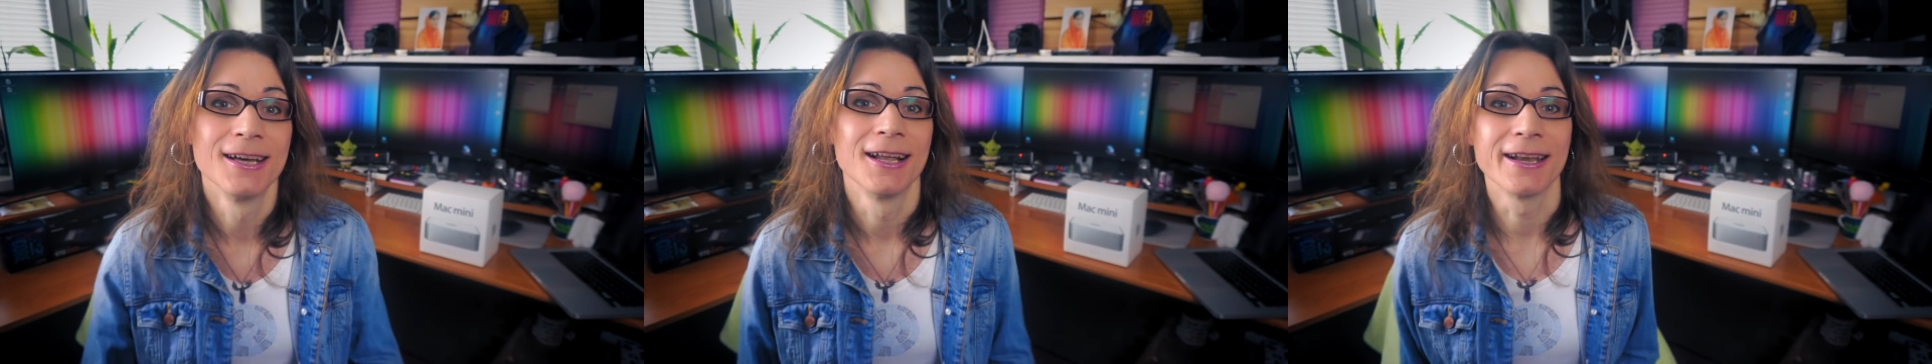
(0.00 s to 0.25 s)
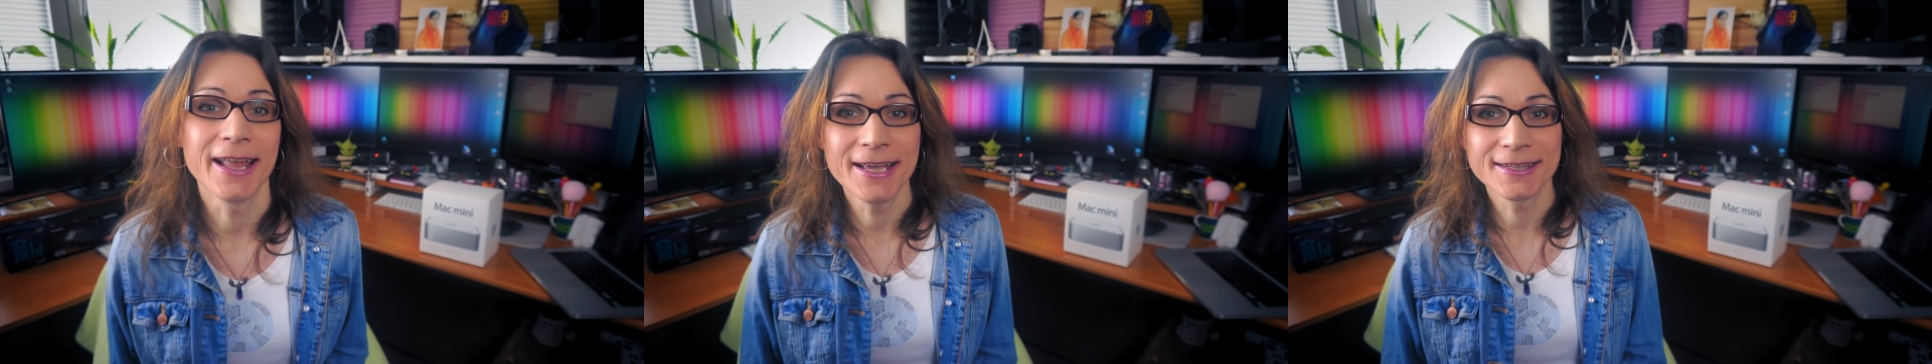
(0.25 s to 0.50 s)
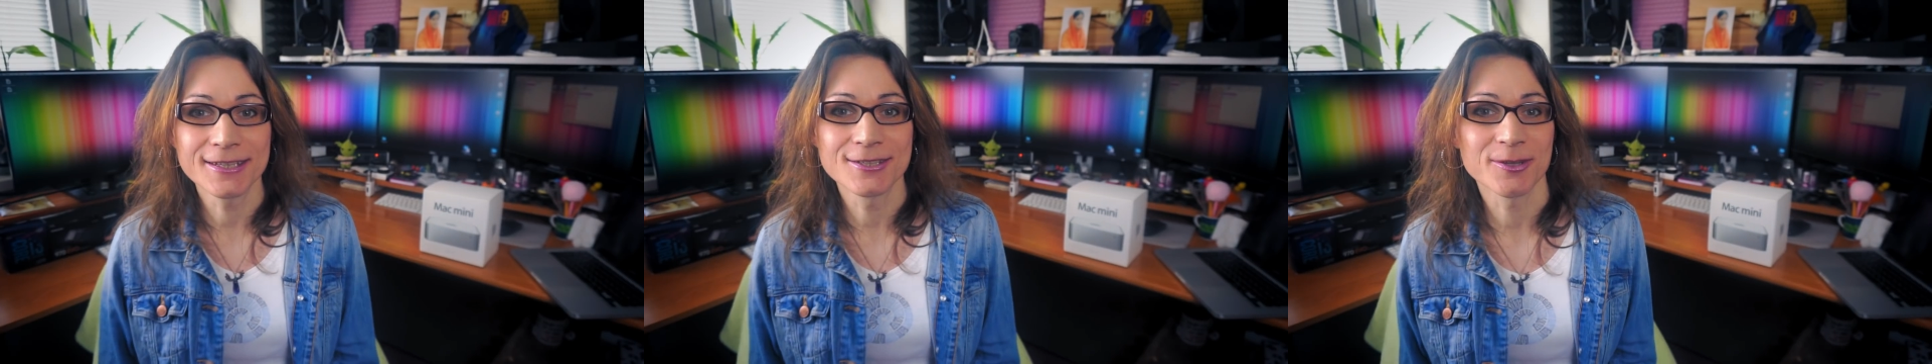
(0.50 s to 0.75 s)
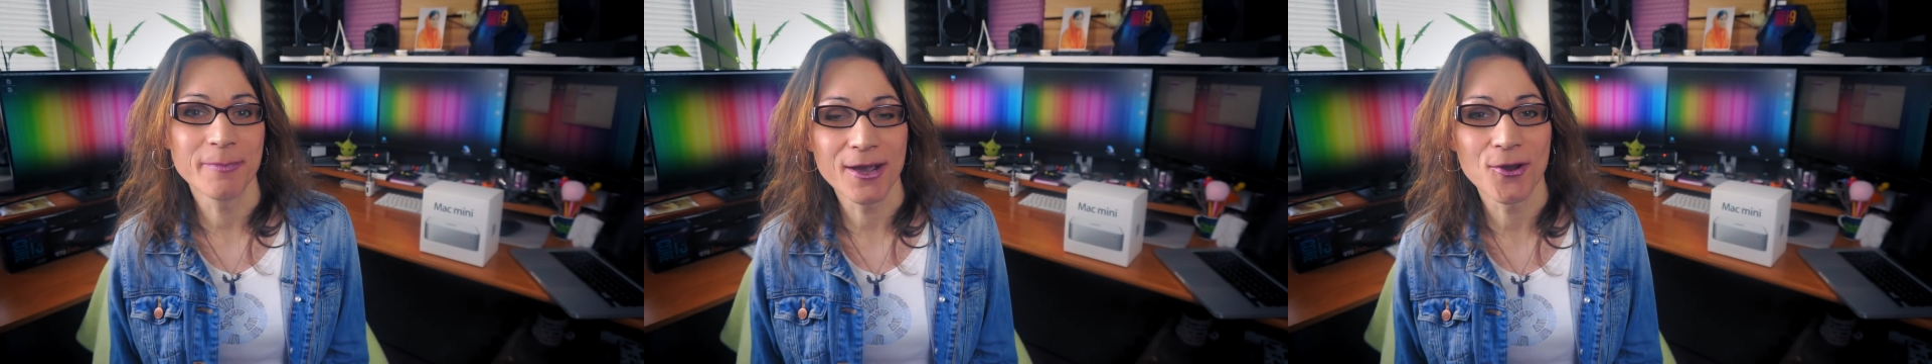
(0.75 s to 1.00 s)

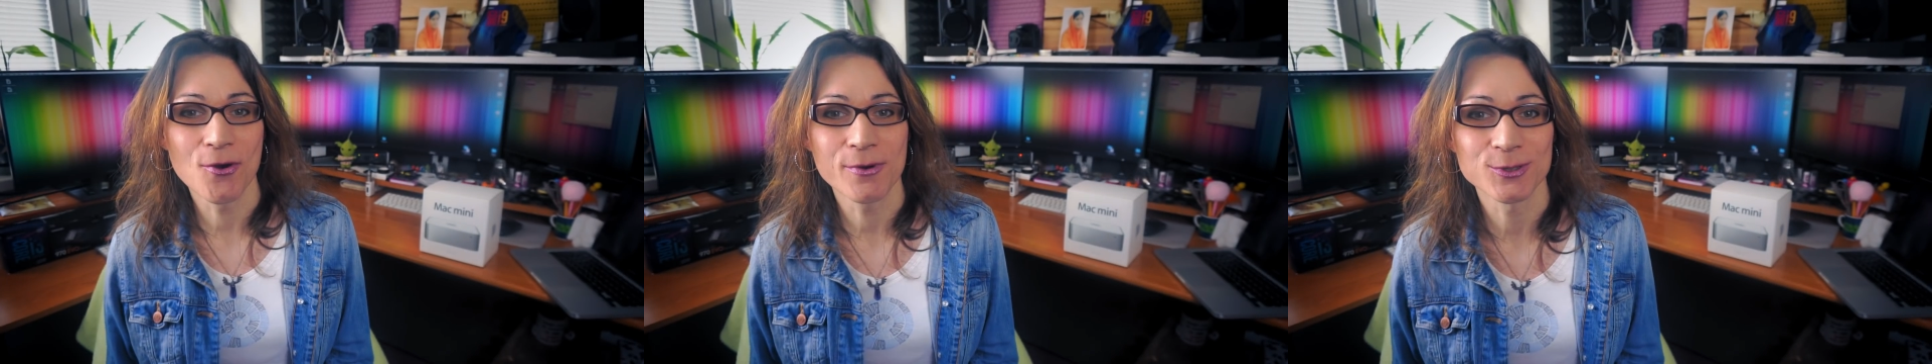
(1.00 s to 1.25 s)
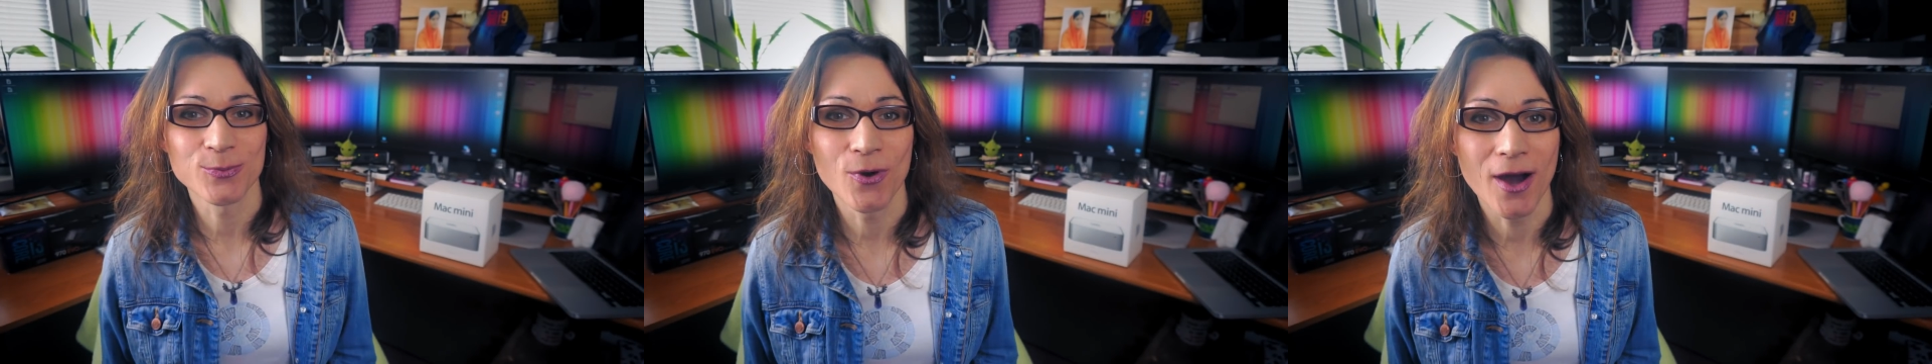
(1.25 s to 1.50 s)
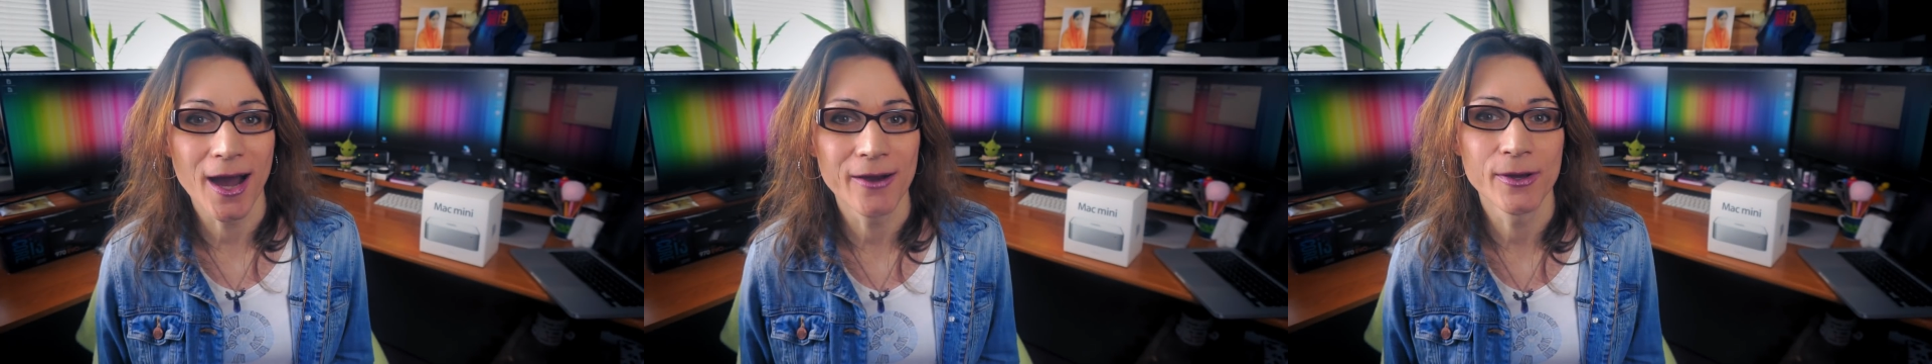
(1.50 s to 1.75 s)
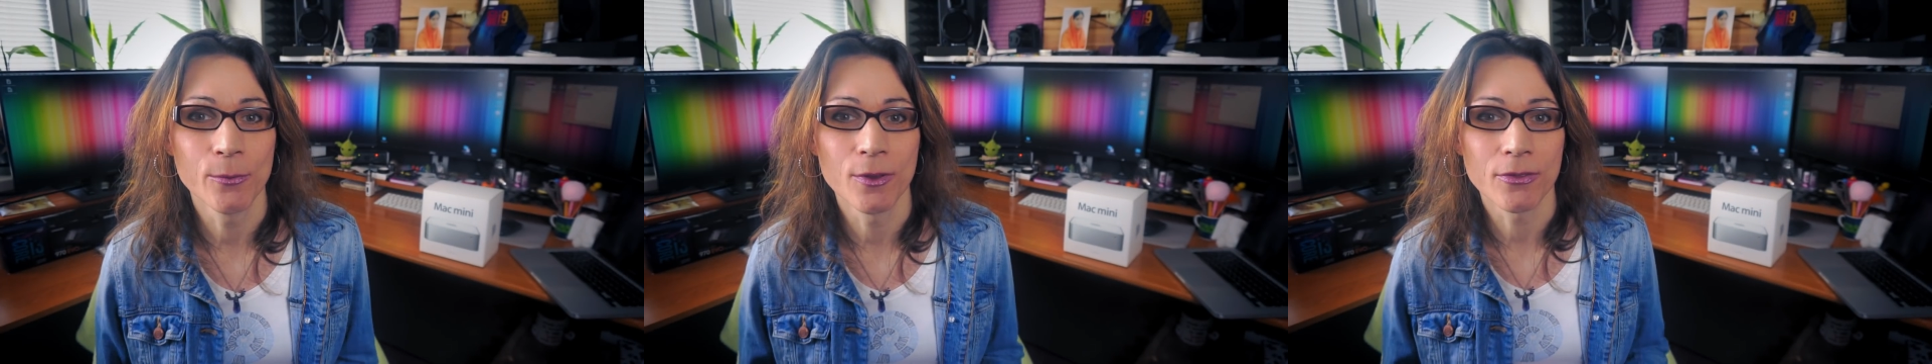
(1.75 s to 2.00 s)
latest macOS
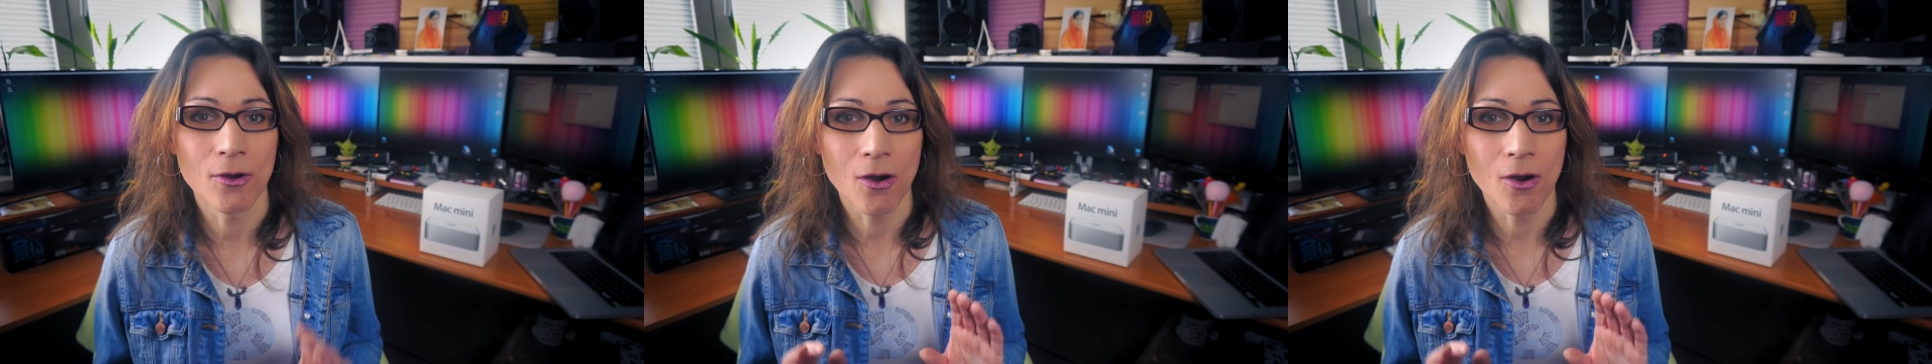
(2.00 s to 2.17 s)
Mojave with